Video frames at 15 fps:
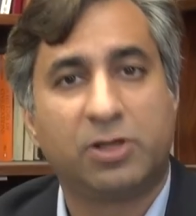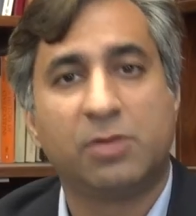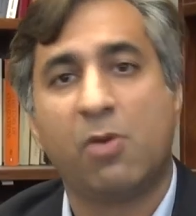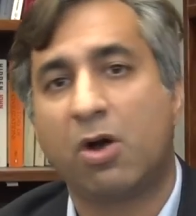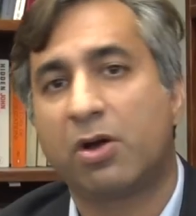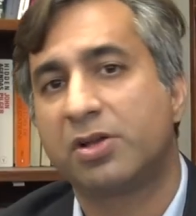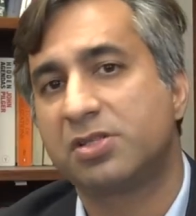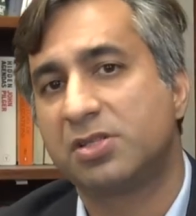of
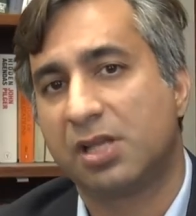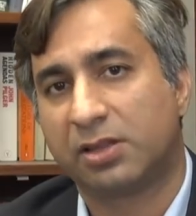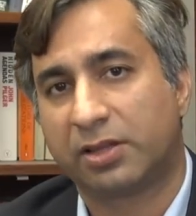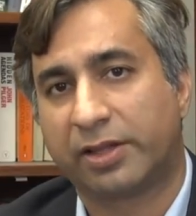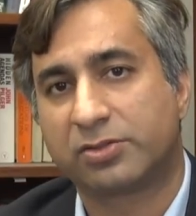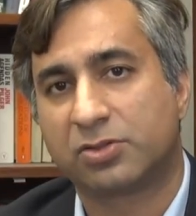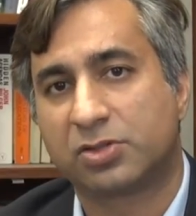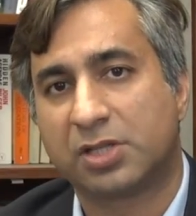democracy in
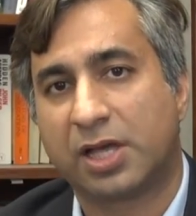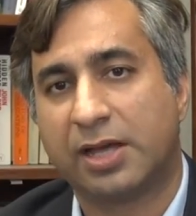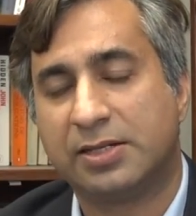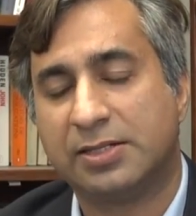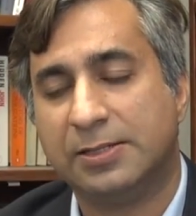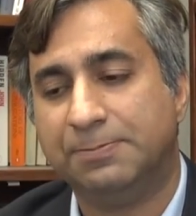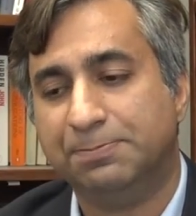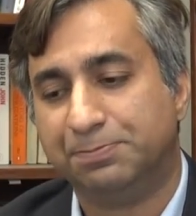that
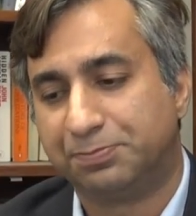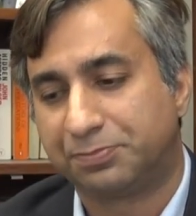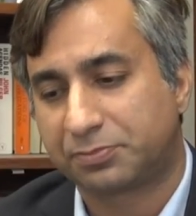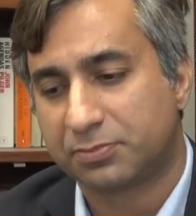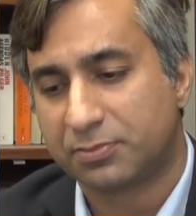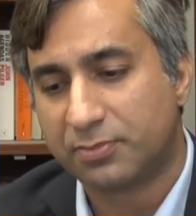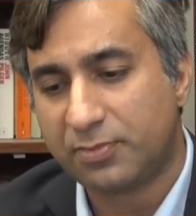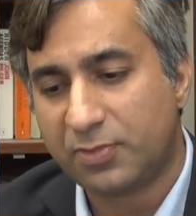society,
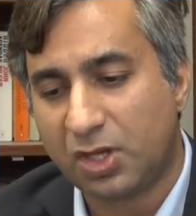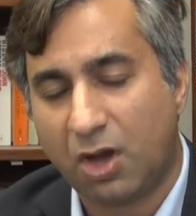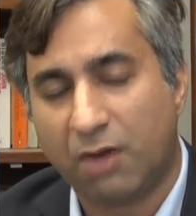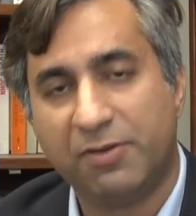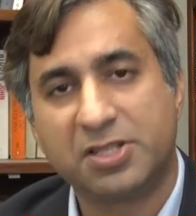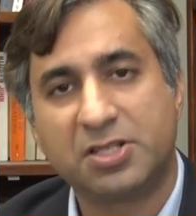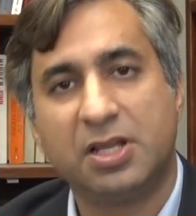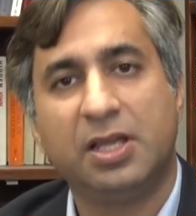
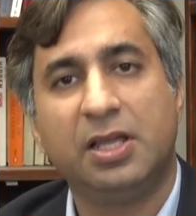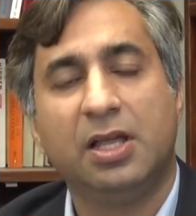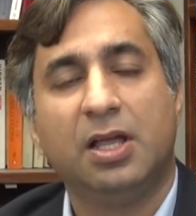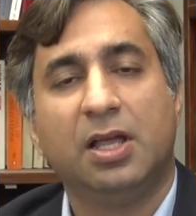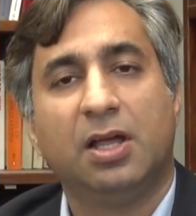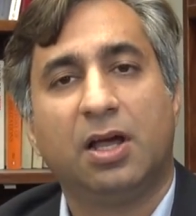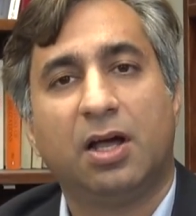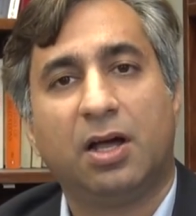obviously,
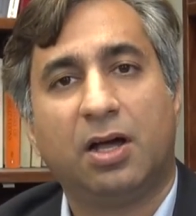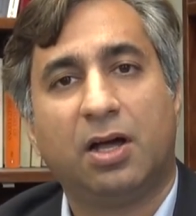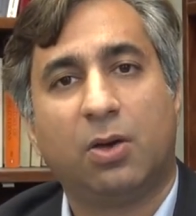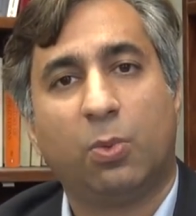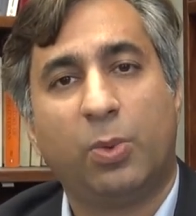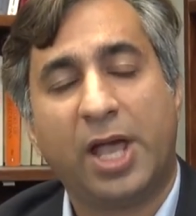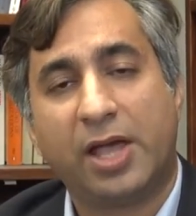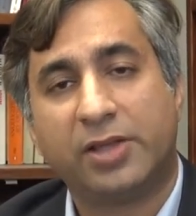
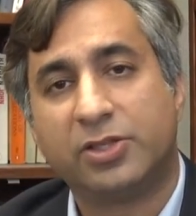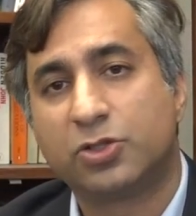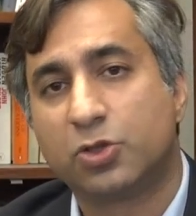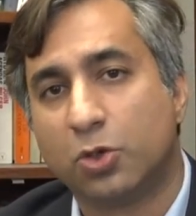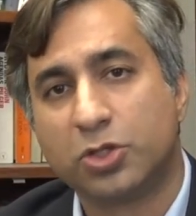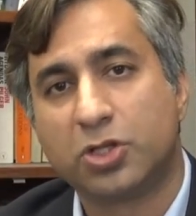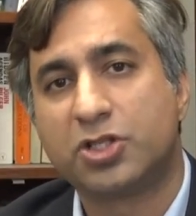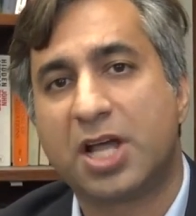where the
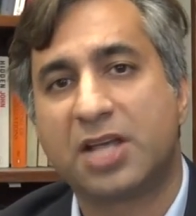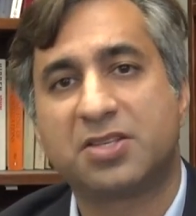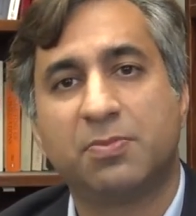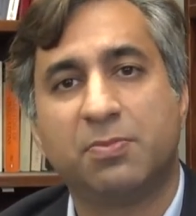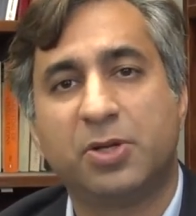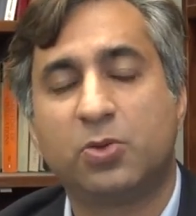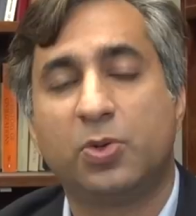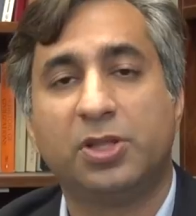social
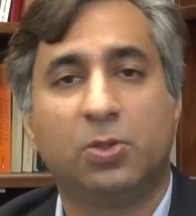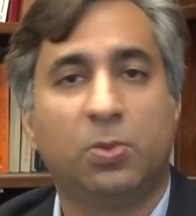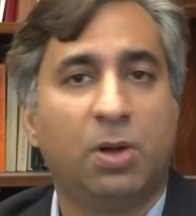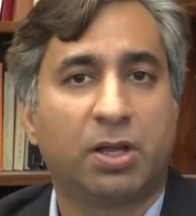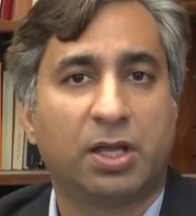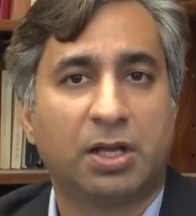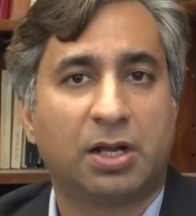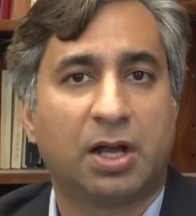chasm between the
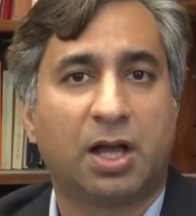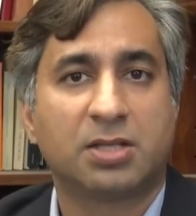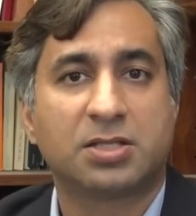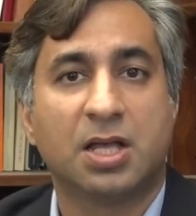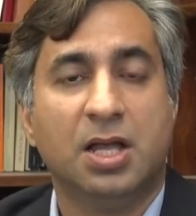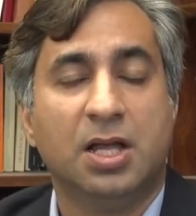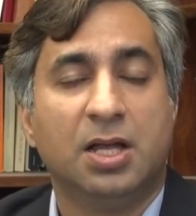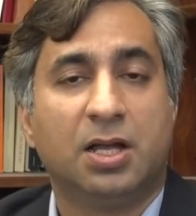working
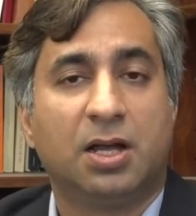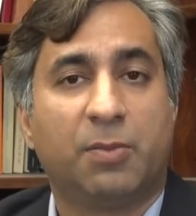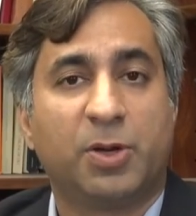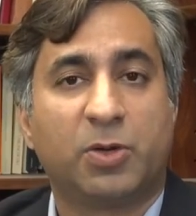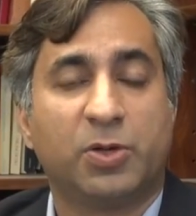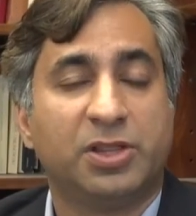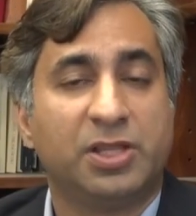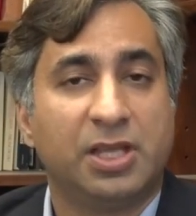class,
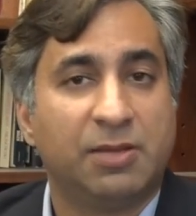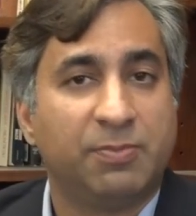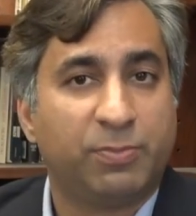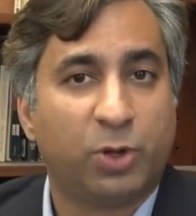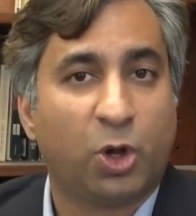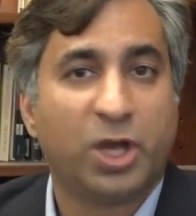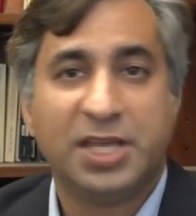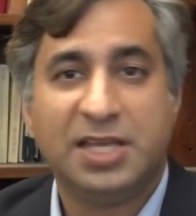between the
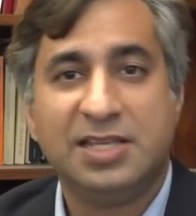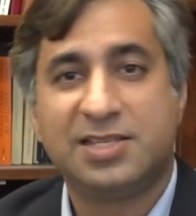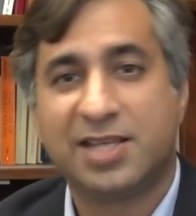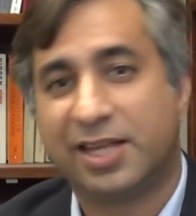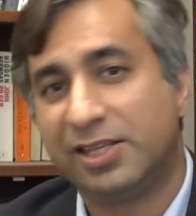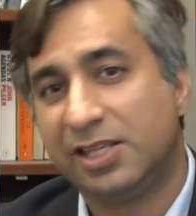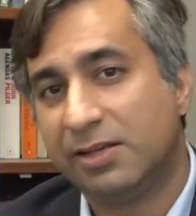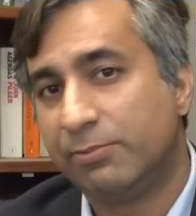employees
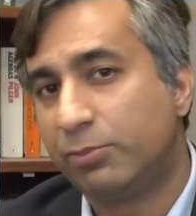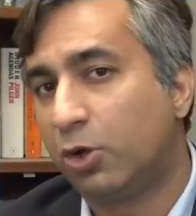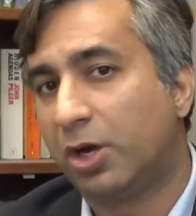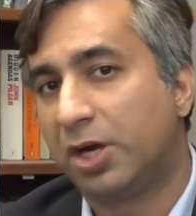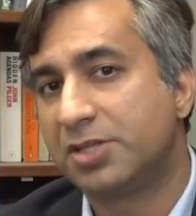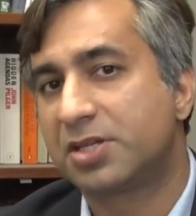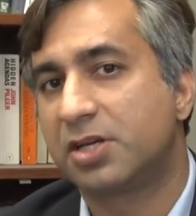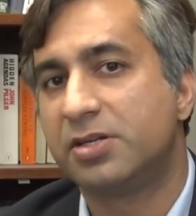and the
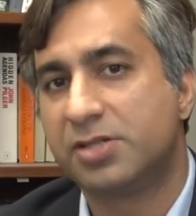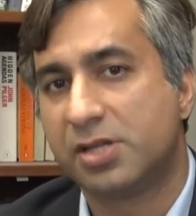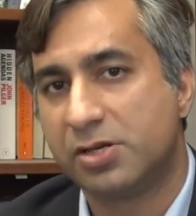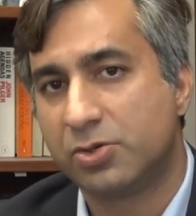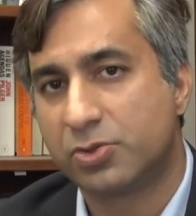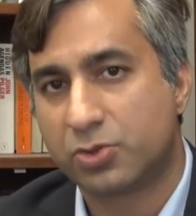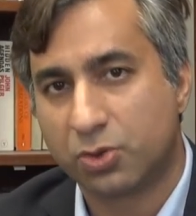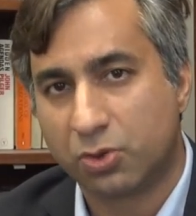employers
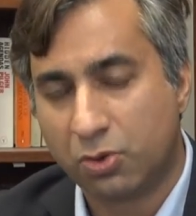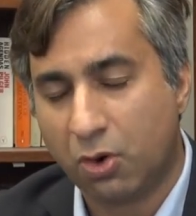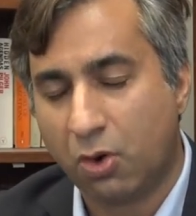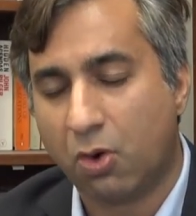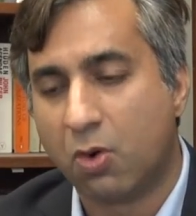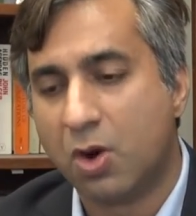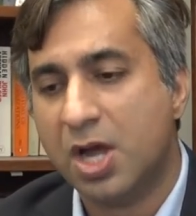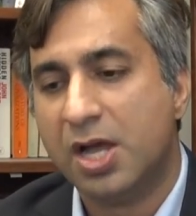continues to
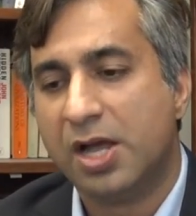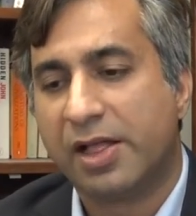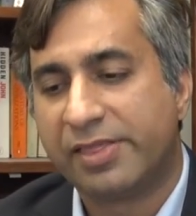grow.